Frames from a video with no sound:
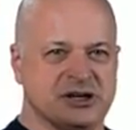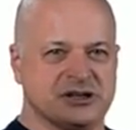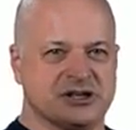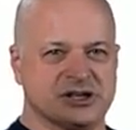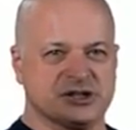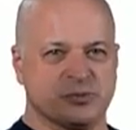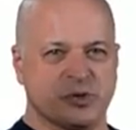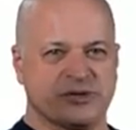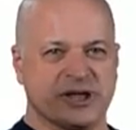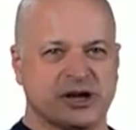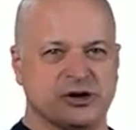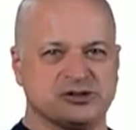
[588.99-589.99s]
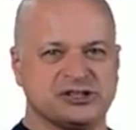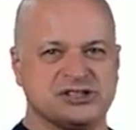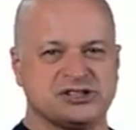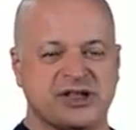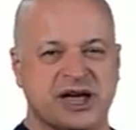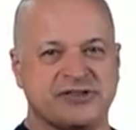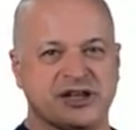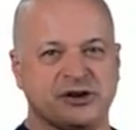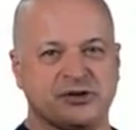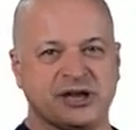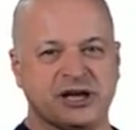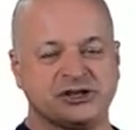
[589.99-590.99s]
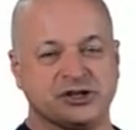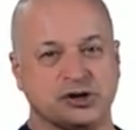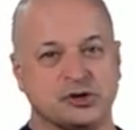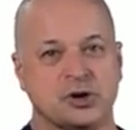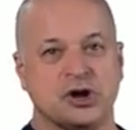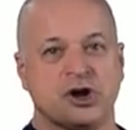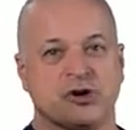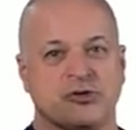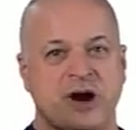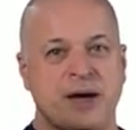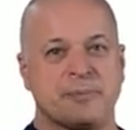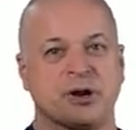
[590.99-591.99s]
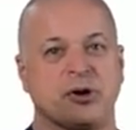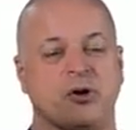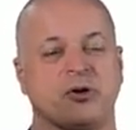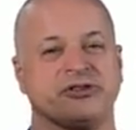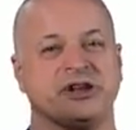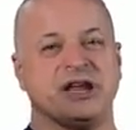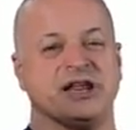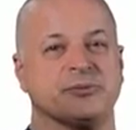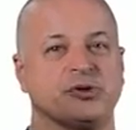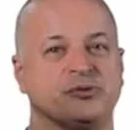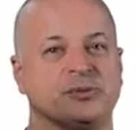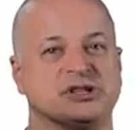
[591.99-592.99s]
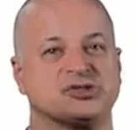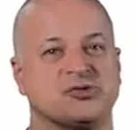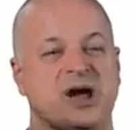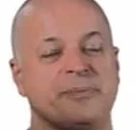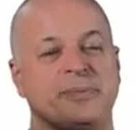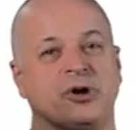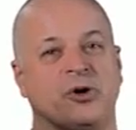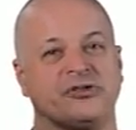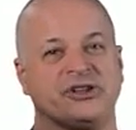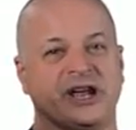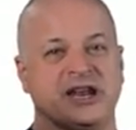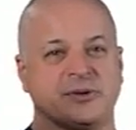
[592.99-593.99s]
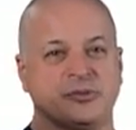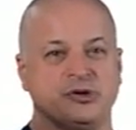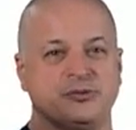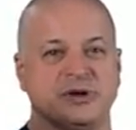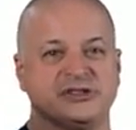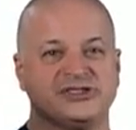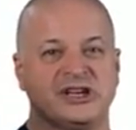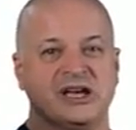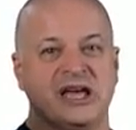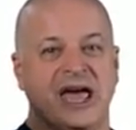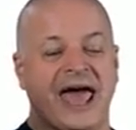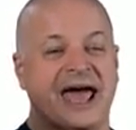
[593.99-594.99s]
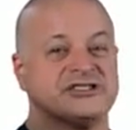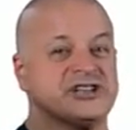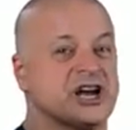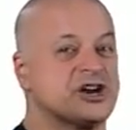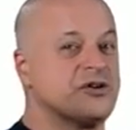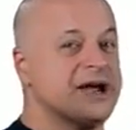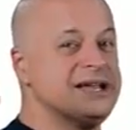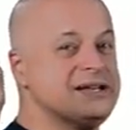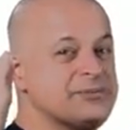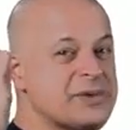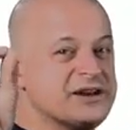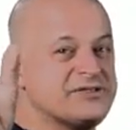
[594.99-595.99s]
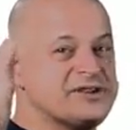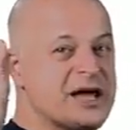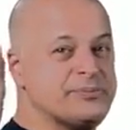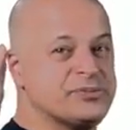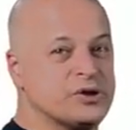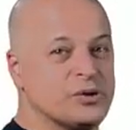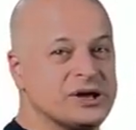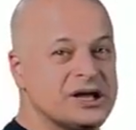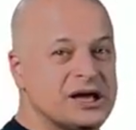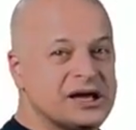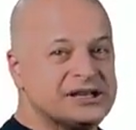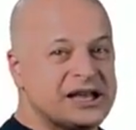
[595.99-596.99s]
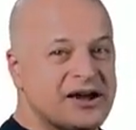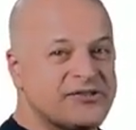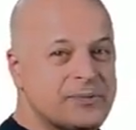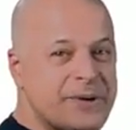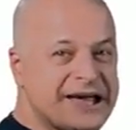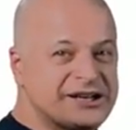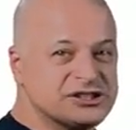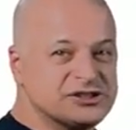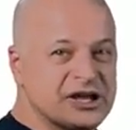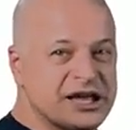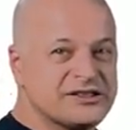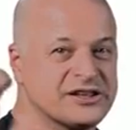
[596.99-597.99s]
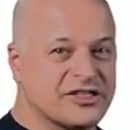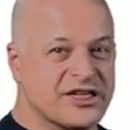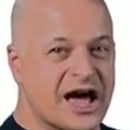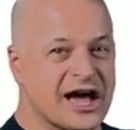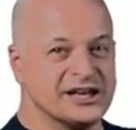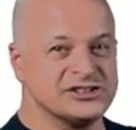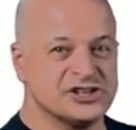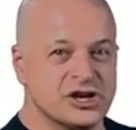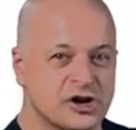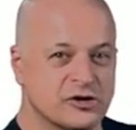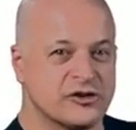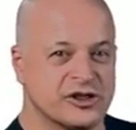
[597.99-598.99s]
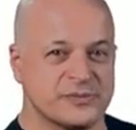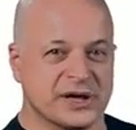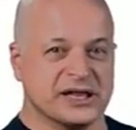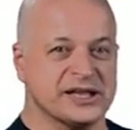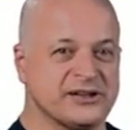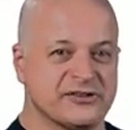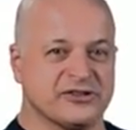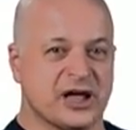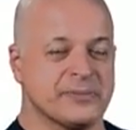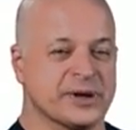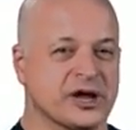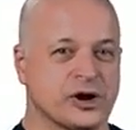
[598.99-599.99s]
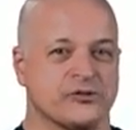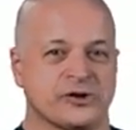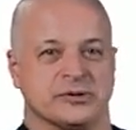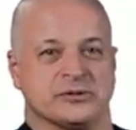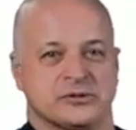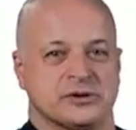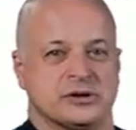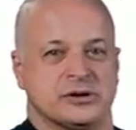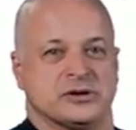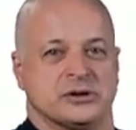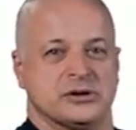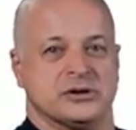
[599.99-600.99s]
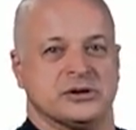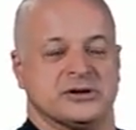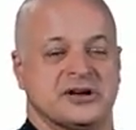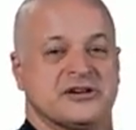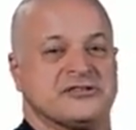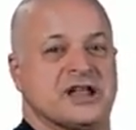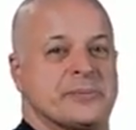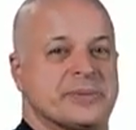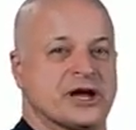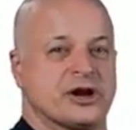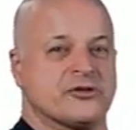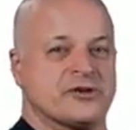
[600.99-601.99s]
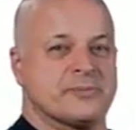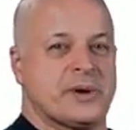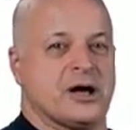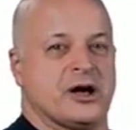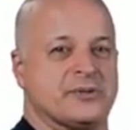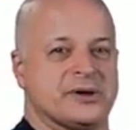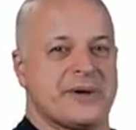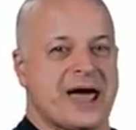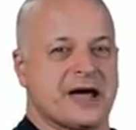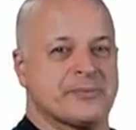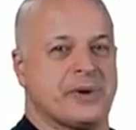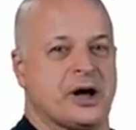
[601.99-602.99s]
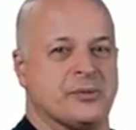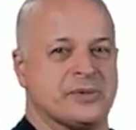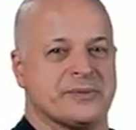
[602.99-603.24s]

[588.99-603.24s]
there's more that goes into that than you think to do rapid alternating movements. Rapid alternating movements has a great amount of depth to it to have the patient hit the thighs rhythmically, flopping it over. flopping it over, palm and back, palm and